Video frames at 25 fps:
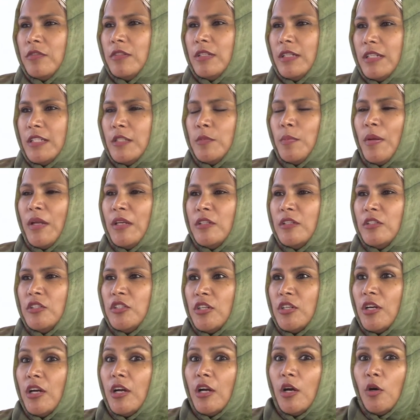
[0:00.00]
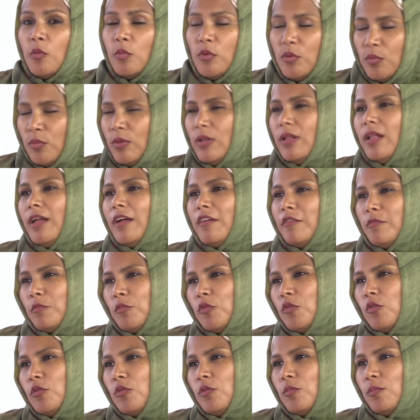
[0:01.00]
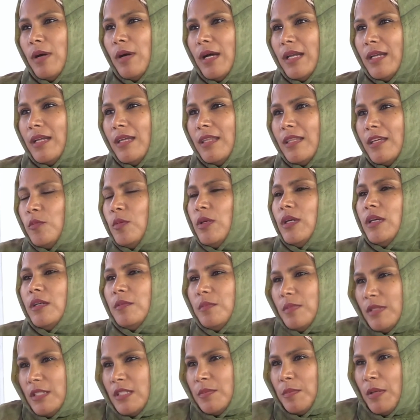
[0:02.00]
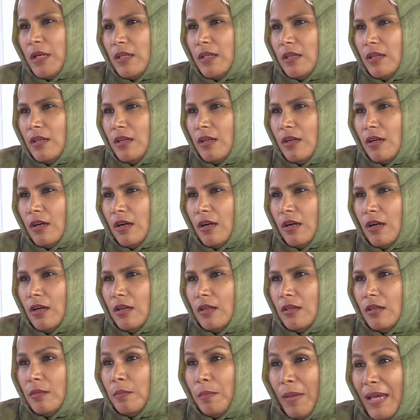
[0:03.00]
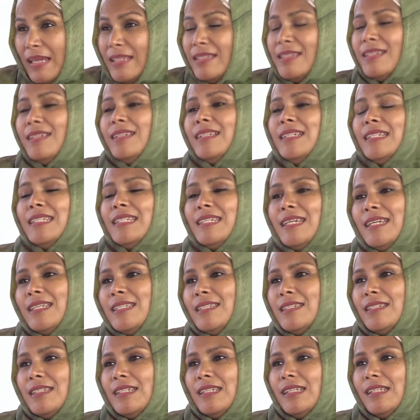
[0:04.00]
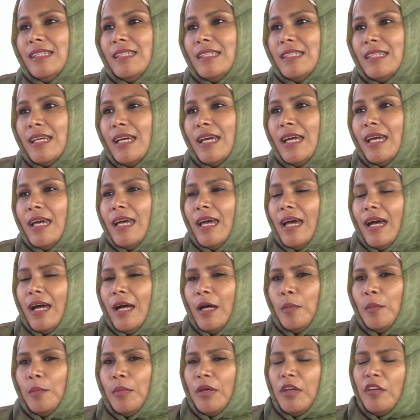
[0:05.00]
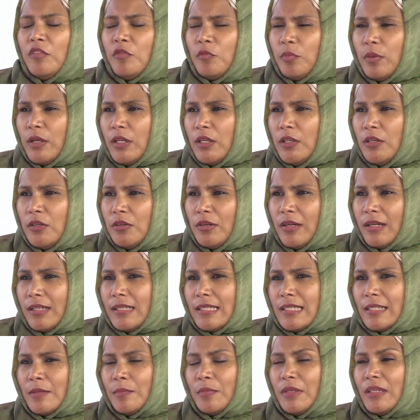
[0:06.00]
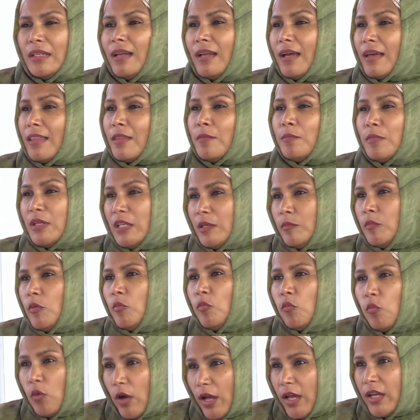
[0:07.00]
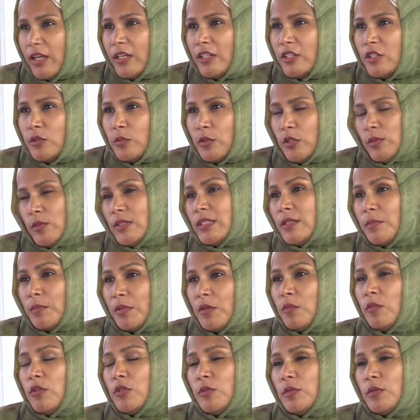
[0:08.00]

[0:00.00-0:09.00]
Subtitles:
expenditure, we will have more money that we can be spending on basic necessities. If we look at something like the minimum wage, which was something which